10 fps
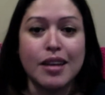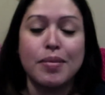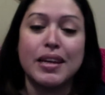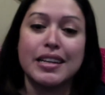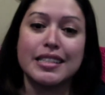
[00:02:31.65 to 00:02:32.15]

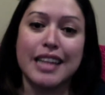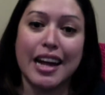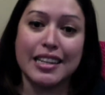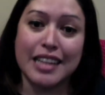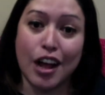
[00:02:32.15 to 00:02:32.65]
because
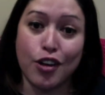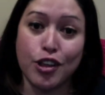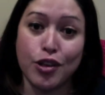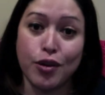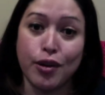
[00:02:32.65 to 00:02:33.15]
that is how
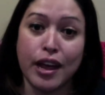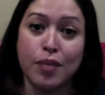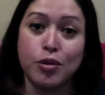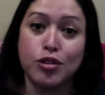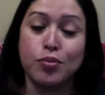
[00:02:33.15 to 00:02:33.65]
you're
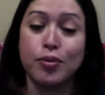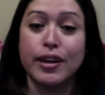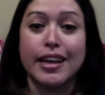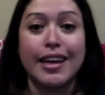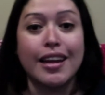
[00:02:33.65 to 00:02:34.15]
able to
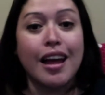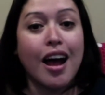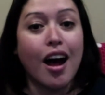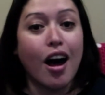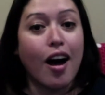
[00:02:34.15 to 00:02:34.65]
bring in
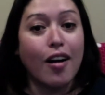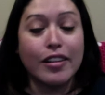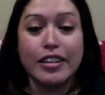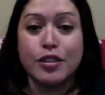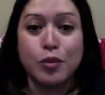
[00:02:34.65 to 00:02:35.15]
all
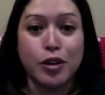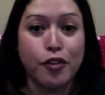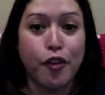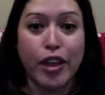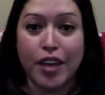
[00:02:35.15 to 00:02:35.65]
of these
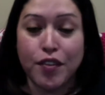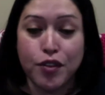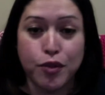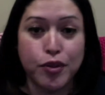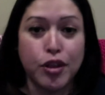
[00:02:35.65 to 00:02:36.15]
wonderful gifts
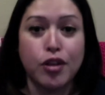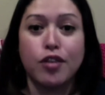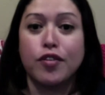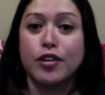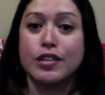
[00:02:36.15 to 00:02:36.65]
from the
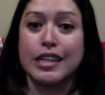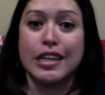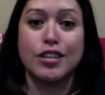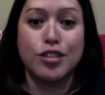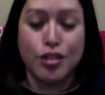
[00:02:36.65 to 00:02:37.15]
universe
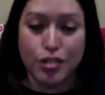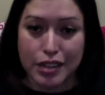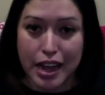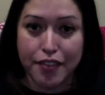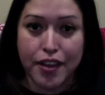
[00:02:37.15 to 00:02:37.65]
into your
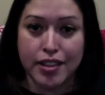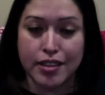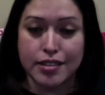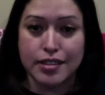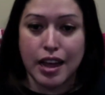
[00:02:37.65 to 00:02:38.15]
life at
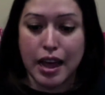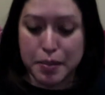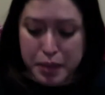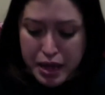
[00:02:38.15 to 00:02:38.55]
this time.